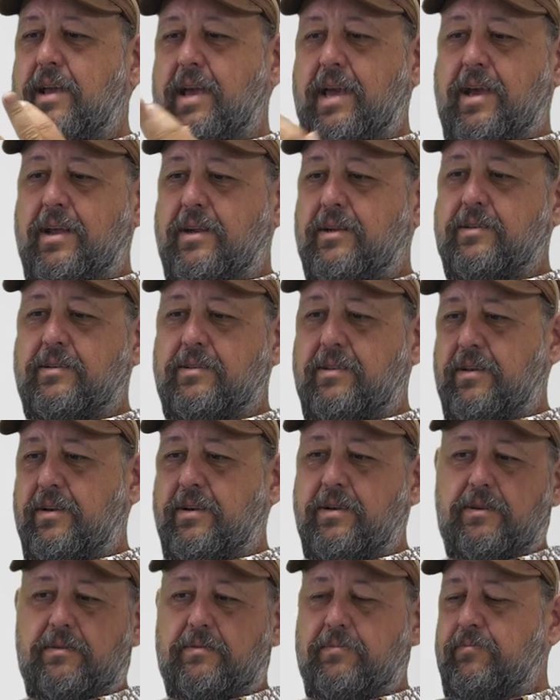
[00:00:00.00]
and
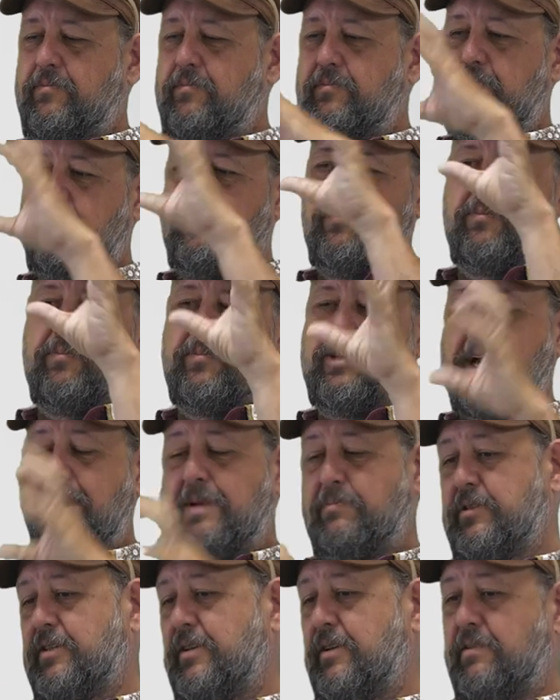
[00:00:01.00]
the
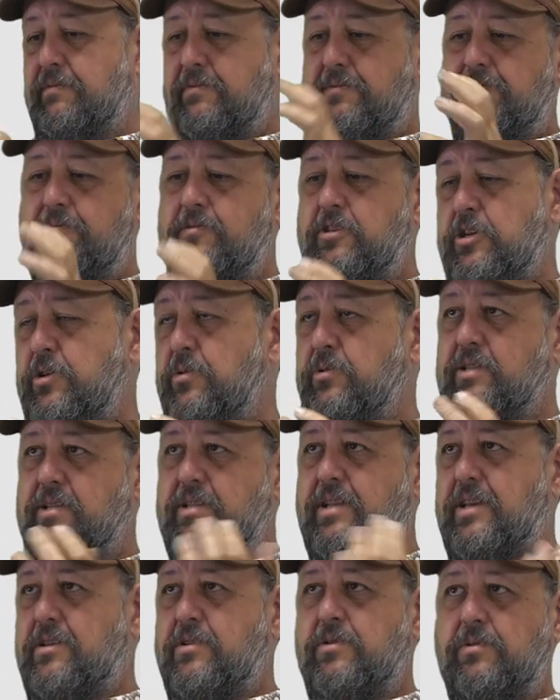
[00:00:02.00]
types of use
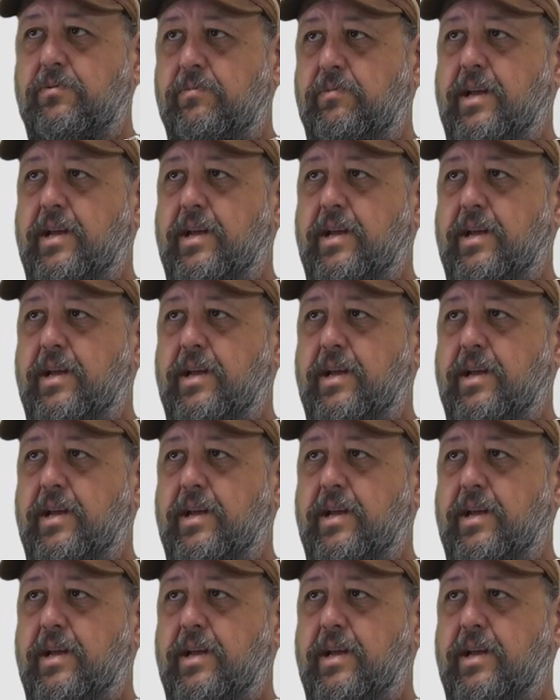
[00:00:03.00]
that you